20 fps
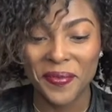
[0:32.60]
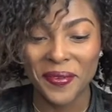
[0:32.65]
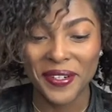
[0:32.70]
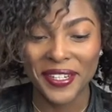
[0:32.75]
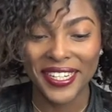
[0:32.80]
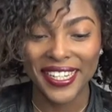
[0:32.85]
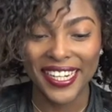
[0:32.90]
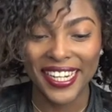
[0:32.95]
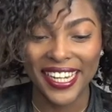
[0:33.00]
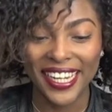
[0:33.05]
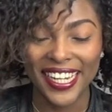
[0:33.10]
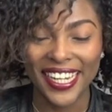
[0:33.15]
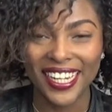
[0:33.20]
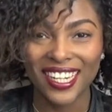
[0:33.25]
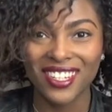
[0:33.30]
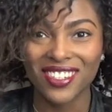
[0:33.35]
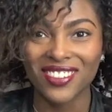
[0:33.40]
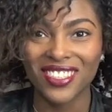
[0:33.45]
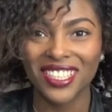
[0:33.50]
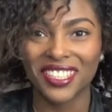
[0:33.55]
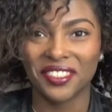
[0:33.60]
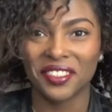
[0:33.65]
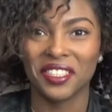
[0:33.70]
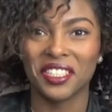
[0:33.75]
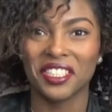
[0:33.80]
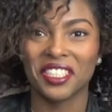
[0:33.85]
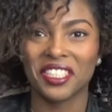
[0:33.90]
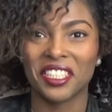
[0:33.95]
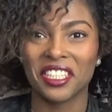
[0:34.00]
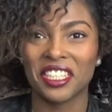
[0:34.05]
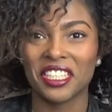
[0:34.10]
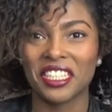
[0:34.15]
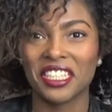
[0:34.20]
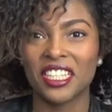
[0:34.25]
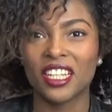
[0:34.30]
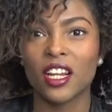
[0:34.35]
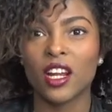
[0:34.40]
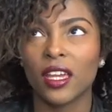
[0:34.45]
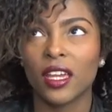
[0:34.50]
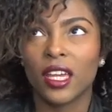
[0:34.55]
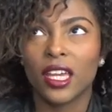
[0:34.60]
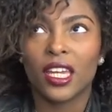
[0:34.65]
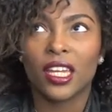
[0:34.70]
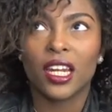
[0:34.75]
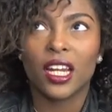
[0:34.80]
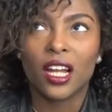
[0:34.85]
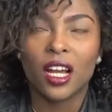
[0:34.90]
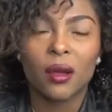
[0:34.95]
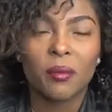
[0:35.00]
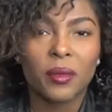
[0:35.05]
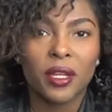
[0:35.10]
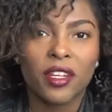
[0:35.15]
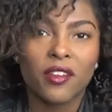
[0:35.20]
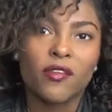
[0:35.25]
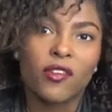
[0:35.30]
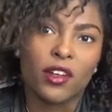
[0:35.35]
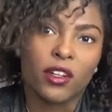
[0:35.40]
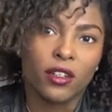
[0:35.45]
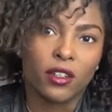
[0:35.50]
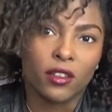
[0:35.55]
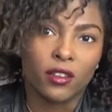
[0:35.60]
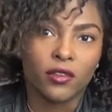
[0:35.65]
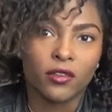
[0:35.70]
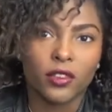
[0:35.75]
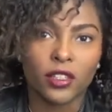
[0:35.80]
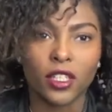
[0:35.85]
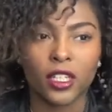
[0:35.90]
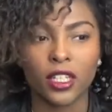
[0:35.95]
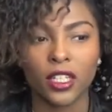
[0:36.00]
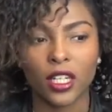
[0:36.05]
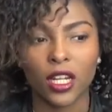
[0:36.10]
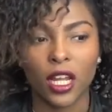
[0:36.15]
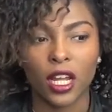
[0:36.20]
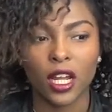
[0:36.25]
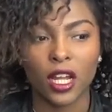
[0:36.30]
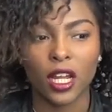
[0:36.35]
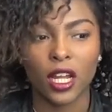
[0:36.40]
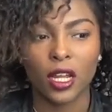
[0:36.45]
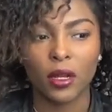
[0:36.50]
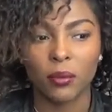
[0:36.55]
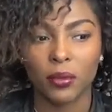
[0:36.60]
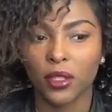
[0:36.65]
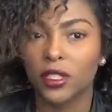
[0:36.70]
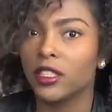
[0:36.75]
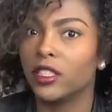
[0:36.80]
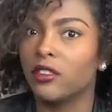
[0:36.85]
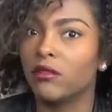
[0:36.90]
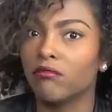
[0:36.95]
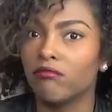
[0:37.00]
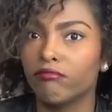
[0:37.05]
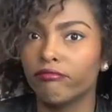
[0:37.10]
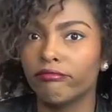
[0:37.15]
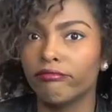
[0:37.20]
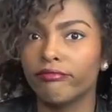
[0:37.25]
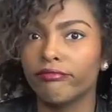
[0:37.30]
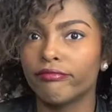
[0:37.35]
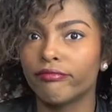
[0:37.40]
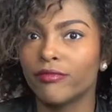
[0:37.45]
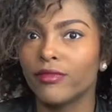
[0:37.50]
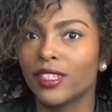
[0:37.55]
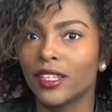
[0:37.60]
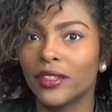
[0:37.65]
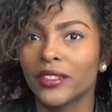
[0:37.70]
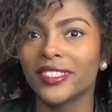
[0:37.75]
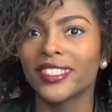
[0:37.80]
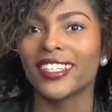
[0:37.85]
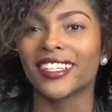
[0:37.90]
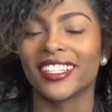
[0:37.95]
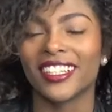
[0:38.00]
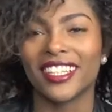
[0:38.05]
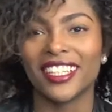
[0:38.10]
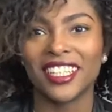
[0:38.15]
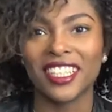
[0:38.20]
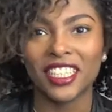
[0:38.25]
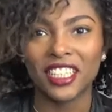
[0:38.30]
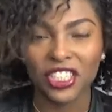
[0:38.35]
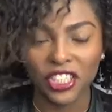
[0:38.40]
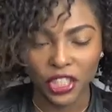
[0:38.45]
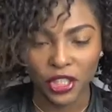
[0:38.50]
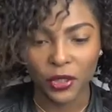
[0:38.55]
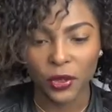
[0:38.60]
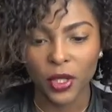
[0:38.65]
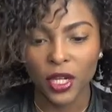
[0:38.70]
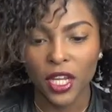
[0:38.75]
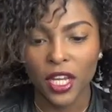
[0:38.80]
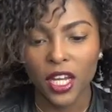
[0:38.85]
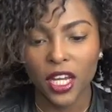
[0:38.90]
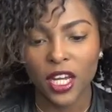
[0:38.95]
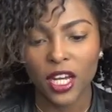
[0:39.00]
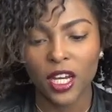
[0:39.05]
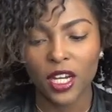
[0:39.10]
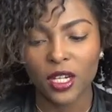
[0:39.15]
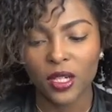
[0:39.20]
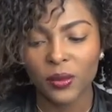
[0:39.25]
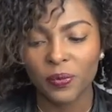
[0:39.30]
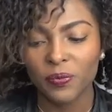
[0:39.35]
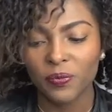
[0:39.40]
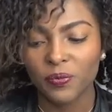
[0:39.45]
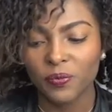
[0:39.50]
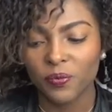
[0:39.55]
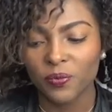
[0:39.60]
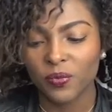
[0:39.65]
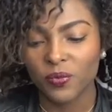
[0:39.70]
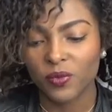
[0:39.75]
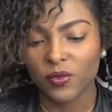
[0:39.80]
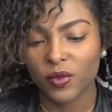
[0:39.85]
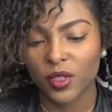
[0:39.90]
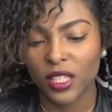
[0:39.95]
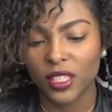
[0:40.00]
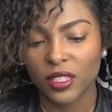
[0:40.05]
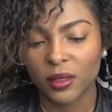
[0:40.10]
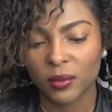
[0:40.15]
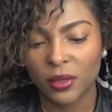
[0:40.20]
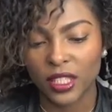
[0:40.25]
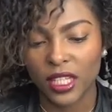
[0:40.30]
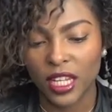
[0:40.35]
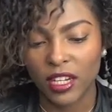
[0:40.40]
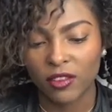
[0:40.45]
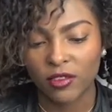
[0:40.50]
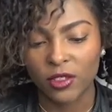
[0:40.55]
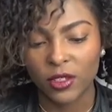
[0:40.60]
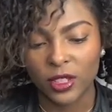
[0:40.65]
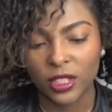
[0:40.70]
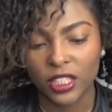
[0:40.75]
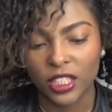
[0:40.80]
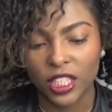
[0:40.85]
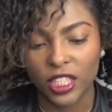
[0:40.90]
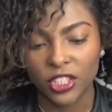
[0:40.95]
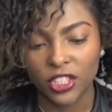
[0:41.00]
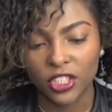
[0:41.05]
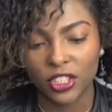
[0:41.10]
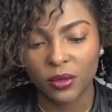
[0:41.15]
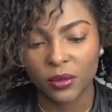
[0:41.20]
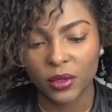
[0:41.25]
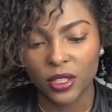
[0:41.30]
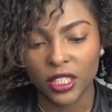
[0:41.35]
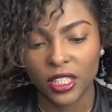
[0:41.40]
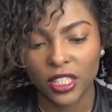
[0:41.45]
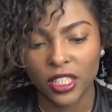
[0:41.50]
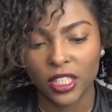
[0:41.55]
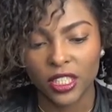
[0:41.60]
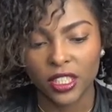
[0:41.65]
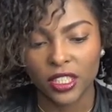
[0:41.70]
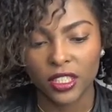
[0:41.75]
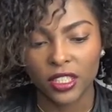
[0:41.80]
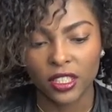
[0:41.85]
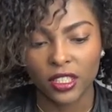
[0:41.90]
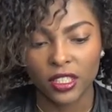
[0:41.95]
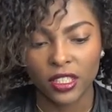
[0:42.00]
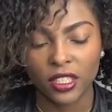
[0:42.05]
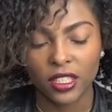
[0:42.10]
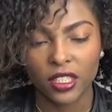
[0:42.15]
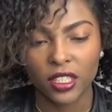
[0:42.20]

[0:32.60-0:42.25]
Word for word: pretty when I was younger. And I got made fun of and bullied when I was younger. So um, it's something that really touches me and